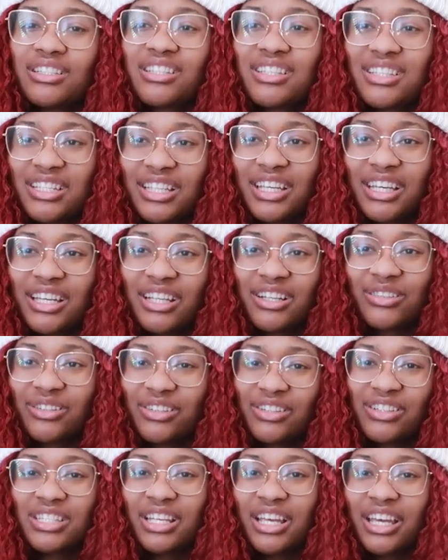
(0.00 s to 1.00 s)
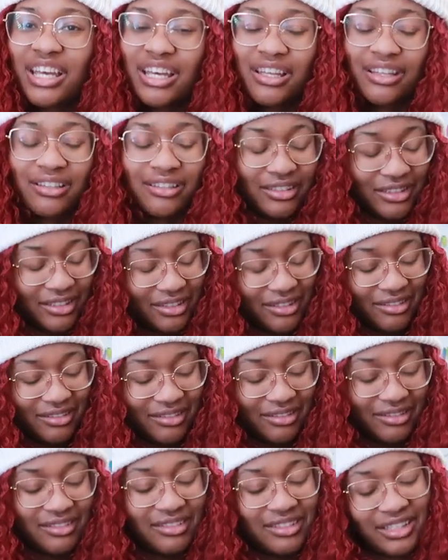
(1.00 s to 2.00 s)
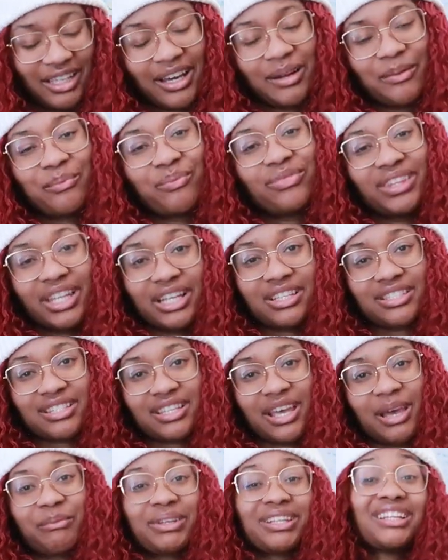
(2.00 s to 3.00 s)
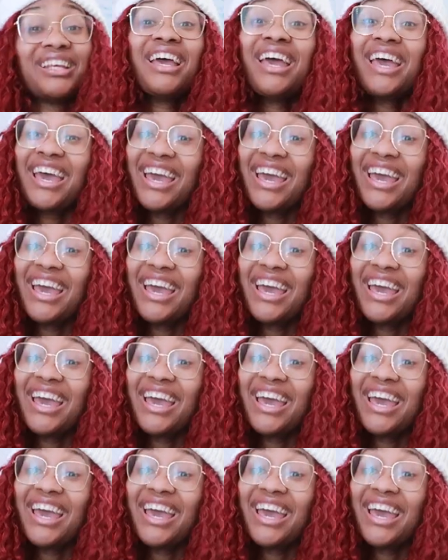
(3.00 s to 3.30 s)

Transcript: sing it or say it and yeah, that just happened.